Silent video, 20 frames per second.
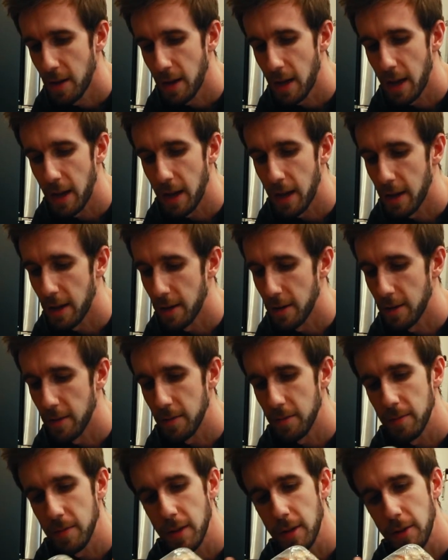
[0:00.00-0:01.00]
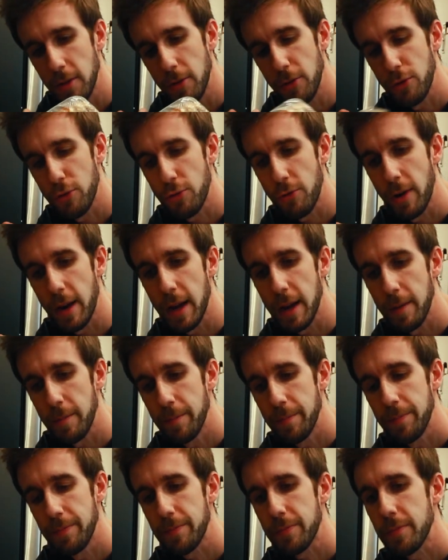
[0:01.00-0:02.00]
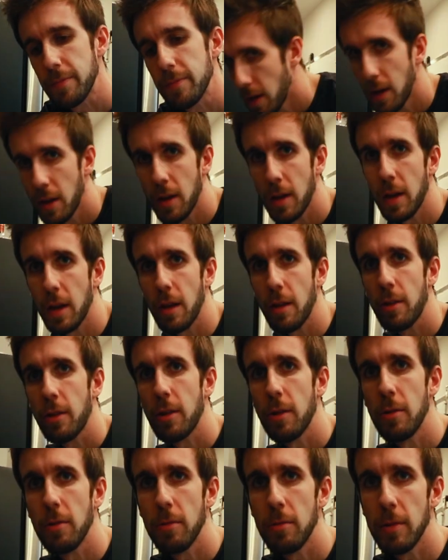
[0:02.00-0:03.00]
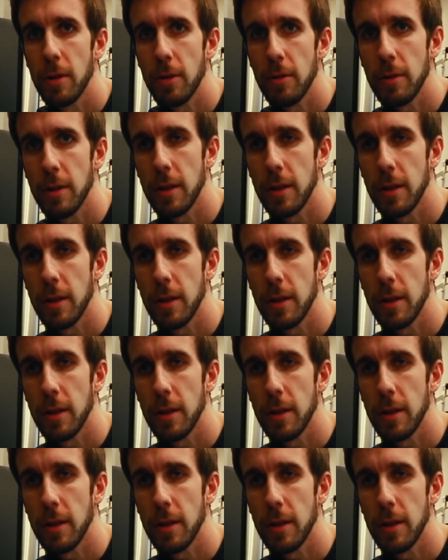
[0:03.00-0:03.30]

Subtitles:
and a little tray. Yeah, so we don't